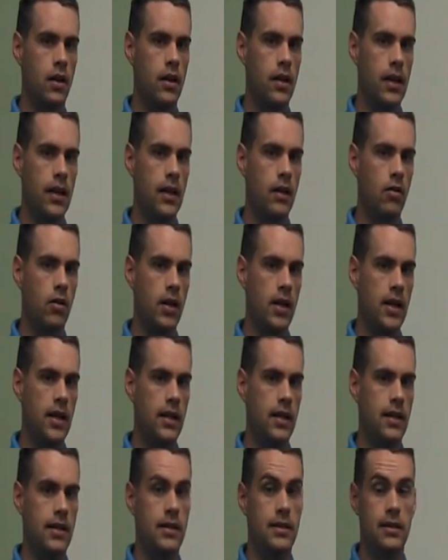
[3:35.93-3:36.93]

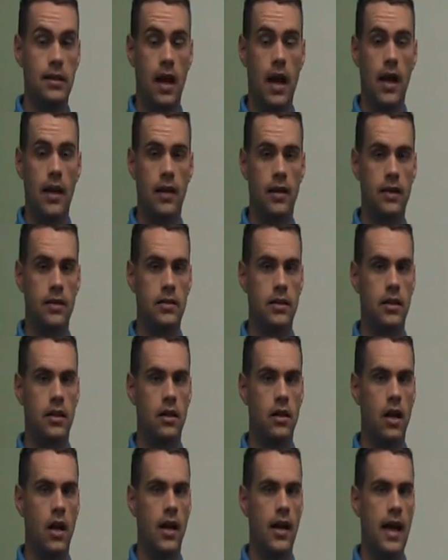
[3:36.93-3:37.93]
ingredient is either
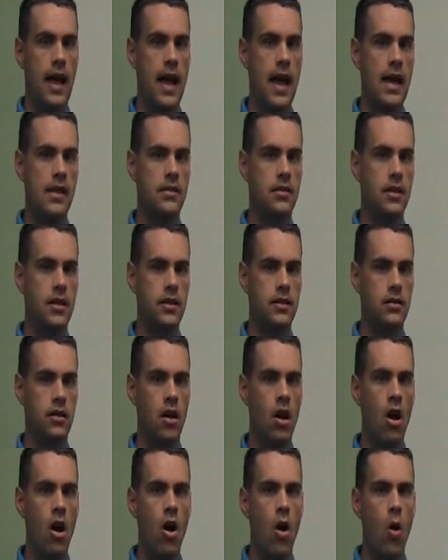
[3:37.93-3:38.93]
considered non-hazardous
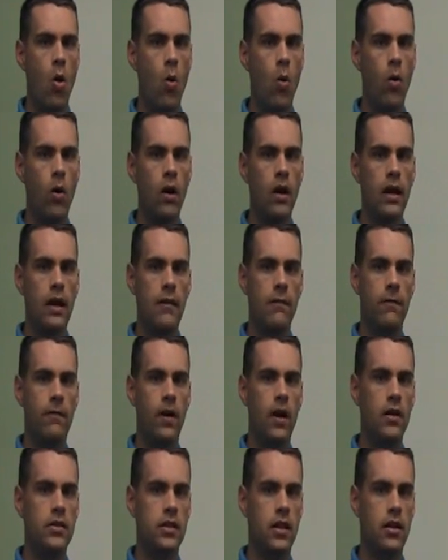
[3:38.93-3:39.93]
or it
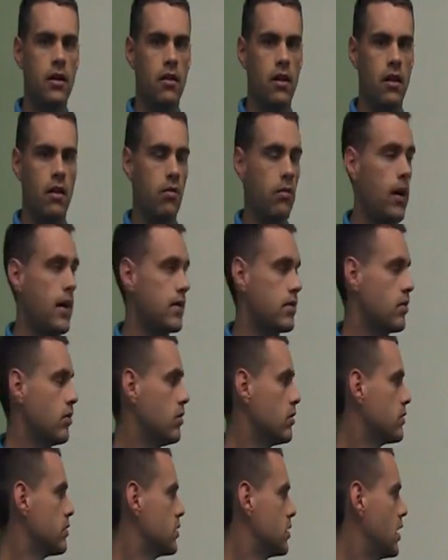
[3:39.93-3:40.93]
falls under the threshold.